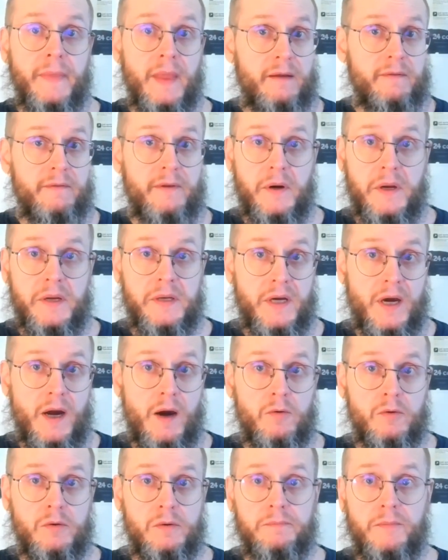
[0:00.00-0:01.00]
very
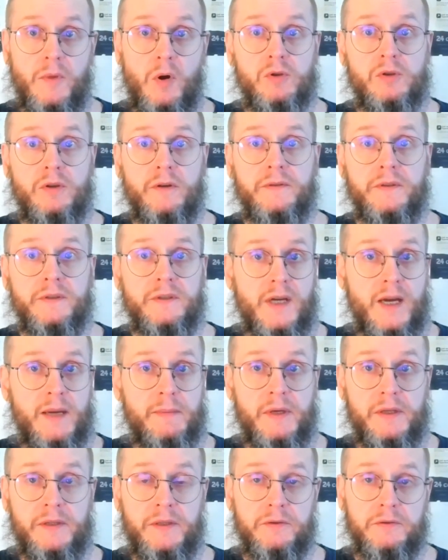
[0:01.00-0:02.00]
down most of the time
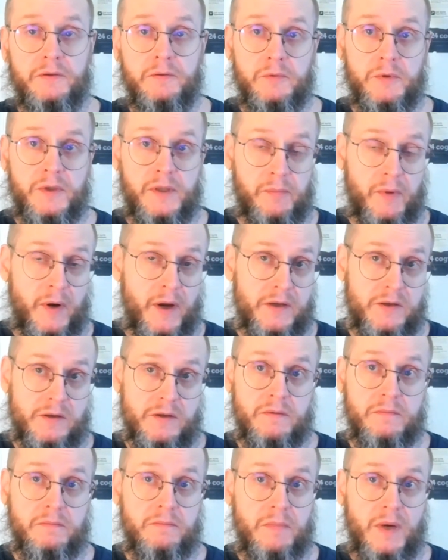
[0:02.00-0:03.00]
due to
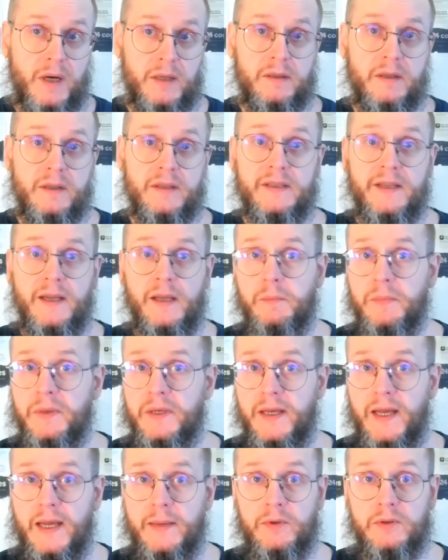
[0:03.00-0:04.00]
depression, but still
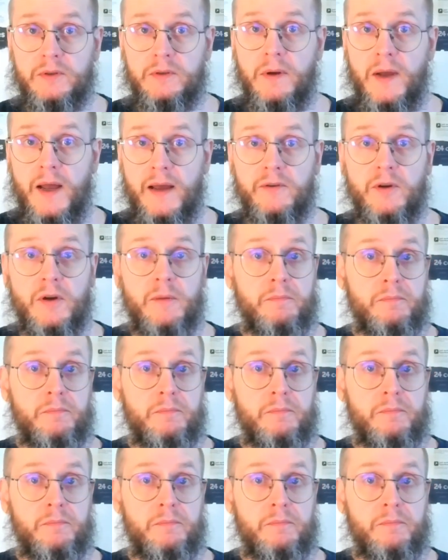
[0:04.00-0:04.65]
be able to have a